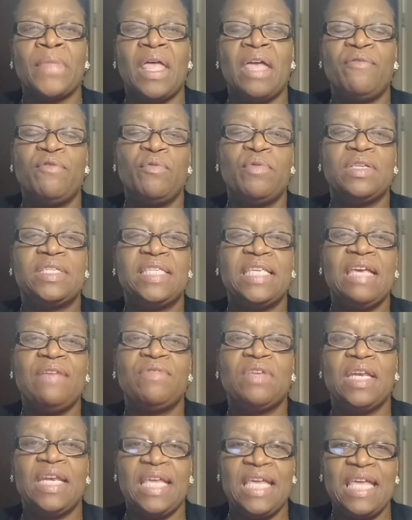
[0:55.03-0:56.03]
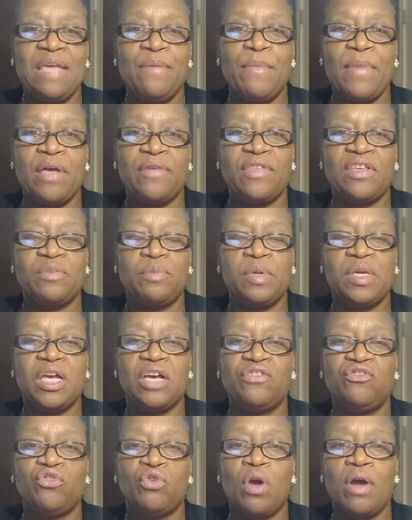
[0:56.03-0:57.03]
If you received an email, that's
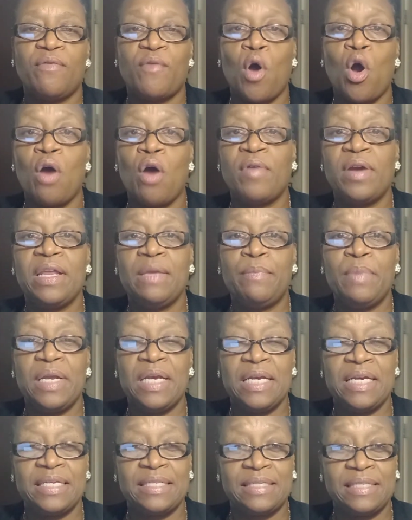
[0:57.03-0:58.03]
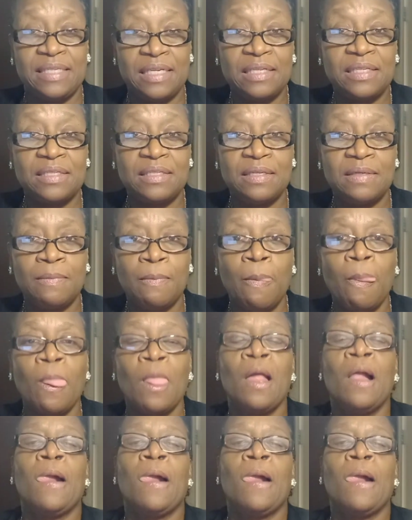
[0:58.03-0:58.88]
because you have already been in the system.